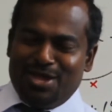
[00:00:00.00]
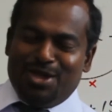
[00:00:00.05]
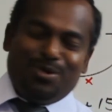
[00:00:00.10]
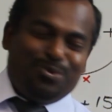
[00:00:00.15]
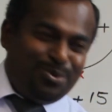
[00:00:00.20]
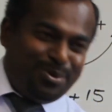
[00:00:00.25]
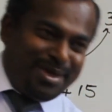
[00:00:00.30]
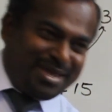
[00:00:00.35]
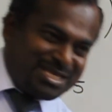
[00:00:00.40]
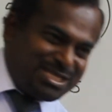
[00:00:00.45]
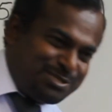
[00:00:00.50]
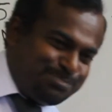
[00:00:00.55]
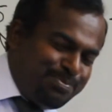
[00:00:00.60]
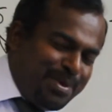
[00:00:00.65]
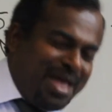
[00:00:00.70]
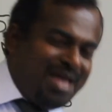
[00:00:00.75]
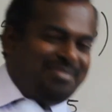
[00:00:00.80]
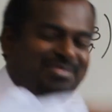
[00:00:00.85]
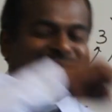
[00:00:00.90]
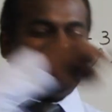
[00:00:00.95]
or
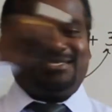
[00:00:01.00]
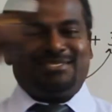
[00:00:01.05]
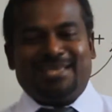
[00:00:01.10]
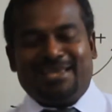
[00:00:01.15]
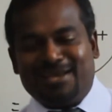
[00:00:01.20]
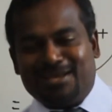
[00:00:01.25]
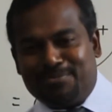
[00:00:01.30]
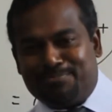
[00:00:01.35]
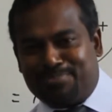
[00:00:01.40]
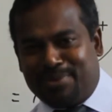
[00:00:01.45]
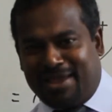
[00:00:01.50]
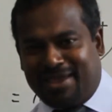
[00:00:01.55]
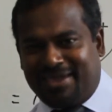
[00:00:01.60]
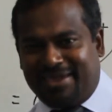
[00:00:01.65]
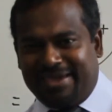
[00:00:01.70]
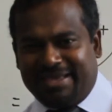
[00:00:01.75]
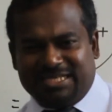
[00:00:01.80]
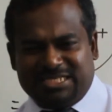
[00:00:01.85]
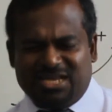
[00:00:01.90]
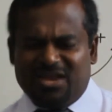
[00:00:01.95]
expand the single
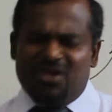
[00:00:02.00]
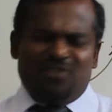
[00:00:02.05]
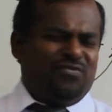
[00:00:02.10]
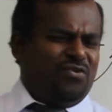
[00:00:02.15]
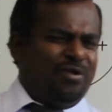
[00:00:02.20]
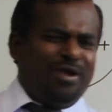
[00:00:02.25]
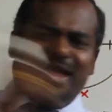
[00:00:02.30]
brackets for